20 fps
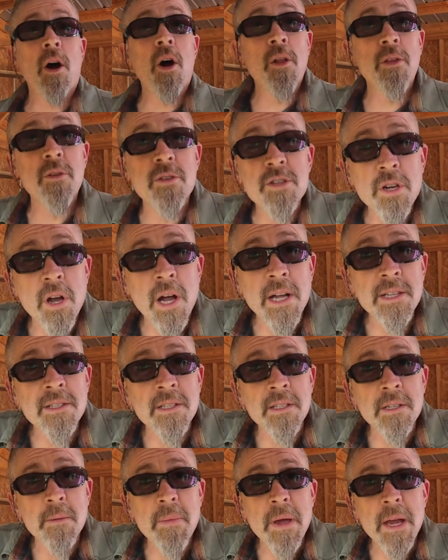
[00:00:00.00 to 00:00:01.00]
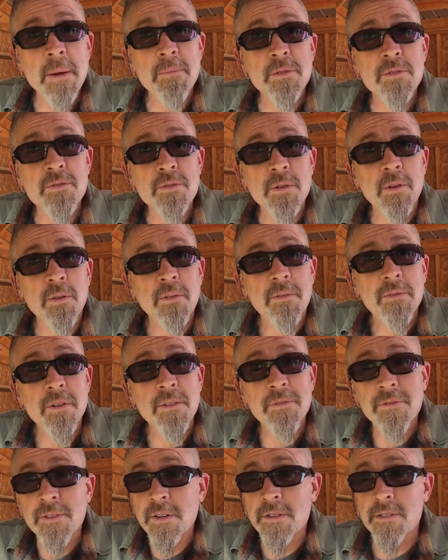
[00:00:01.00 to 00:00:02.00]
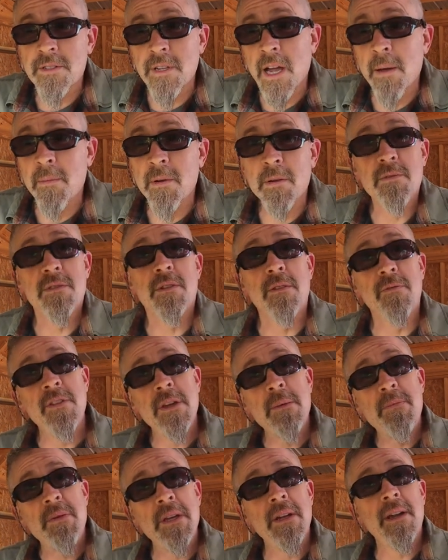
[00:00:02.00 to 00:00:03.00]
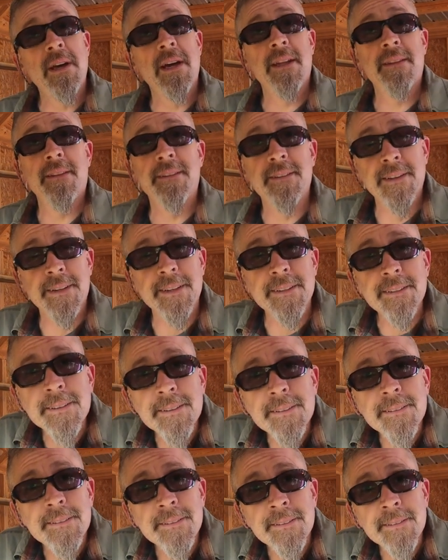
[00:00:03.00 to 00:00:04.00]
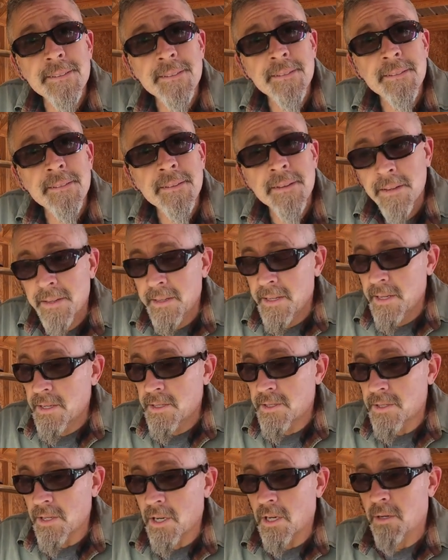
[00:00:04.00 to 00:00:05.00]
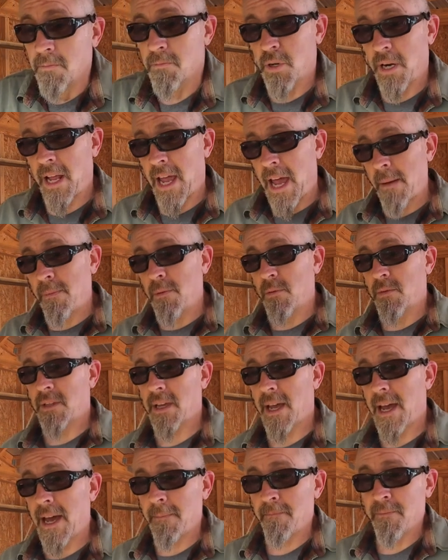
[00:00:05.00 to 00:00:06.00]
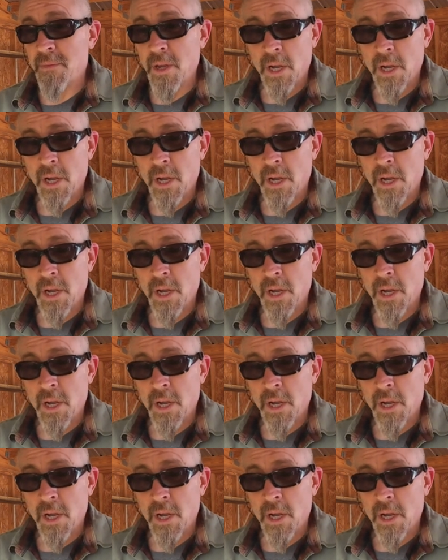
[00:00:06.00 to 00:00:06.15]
all the shots in the paper drill for the first time, and it was the VP9 that did it. So pretty happy with that.